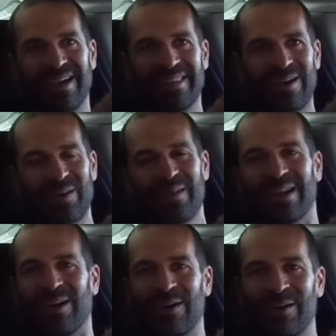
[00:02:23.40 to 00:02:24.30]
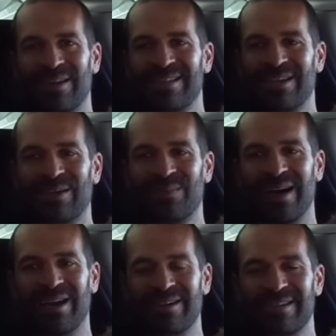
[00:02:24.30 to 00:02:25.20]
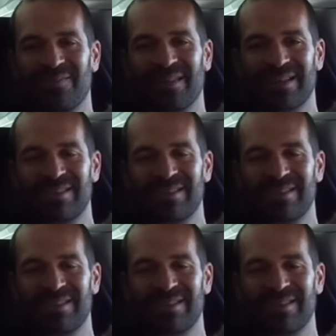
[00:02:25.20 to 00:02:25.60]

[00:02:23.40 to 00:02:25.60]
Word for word: and that would have made it harder to say goodbye or something.